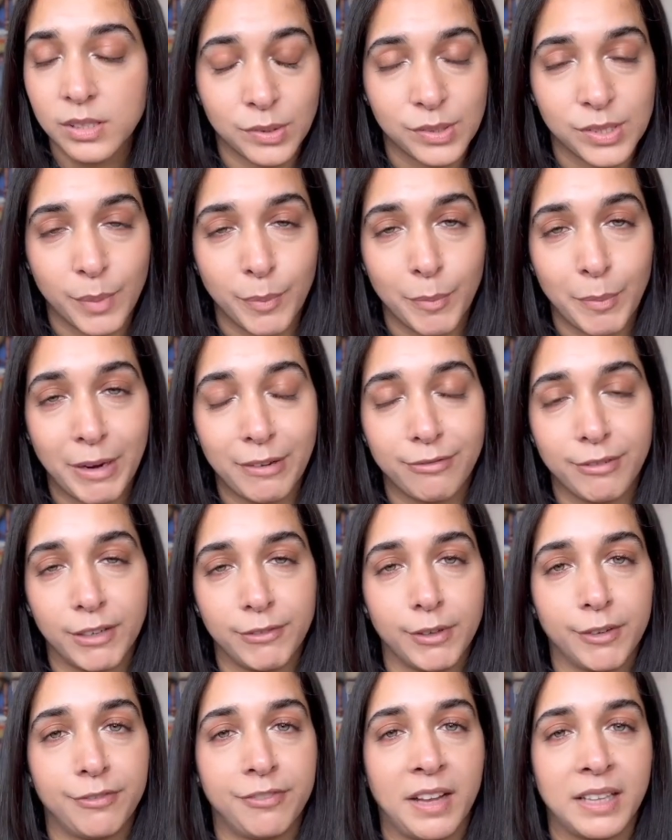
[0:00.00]
Some of my
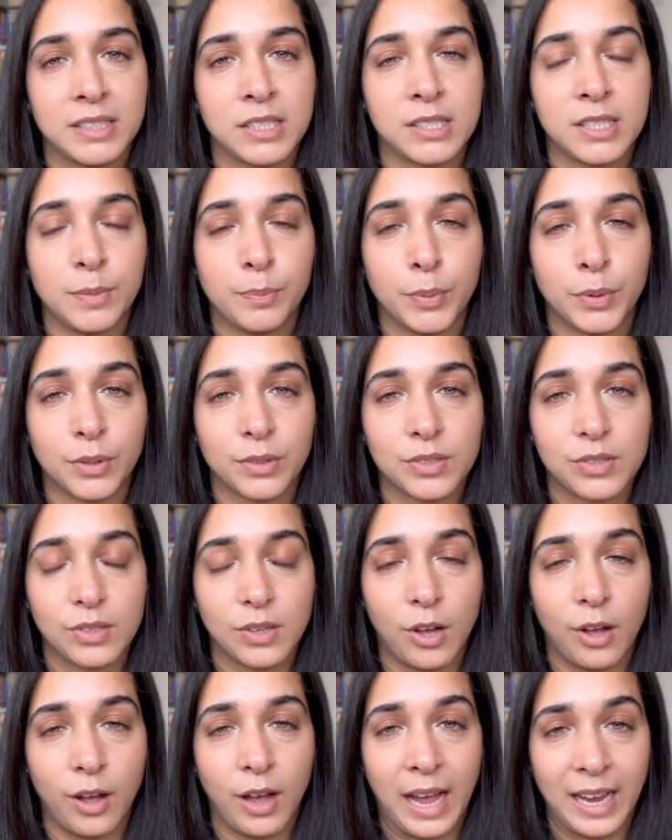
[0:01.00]
favorite fantasy books
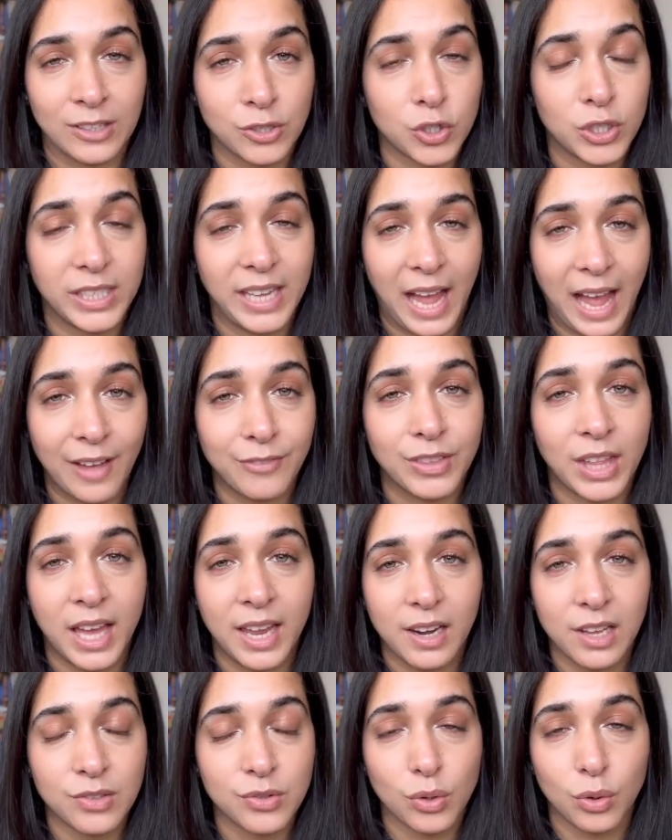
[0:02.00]
actually have
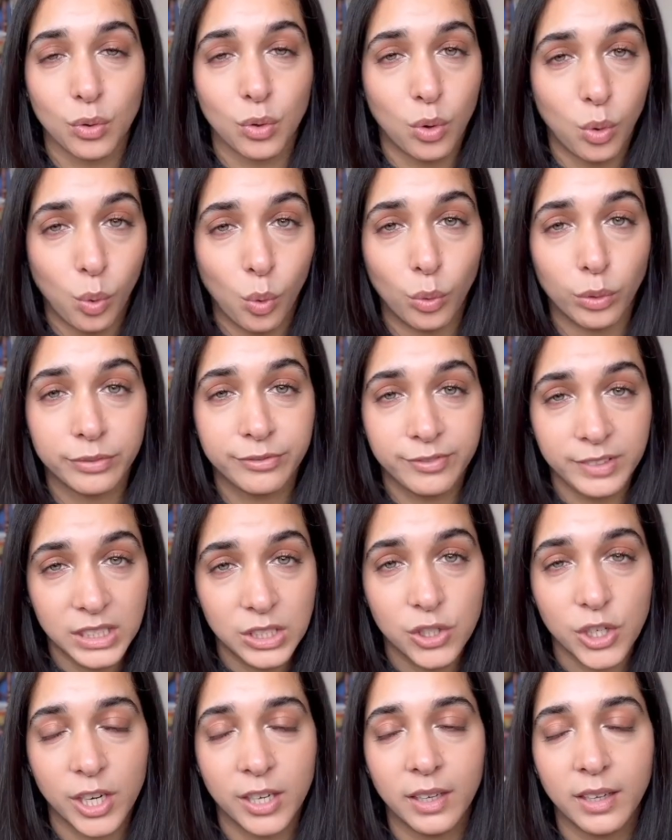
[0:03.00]
that as a core
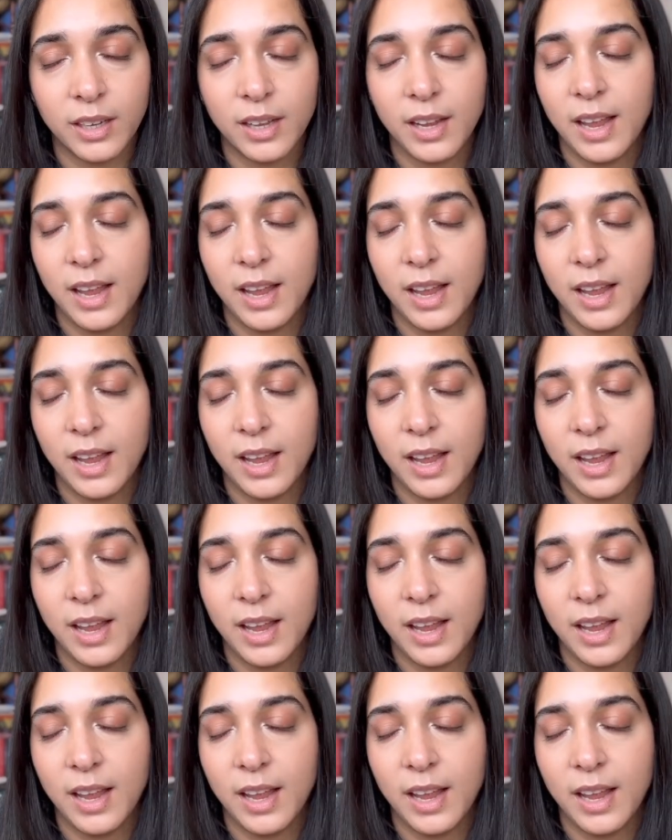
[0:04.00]
feature,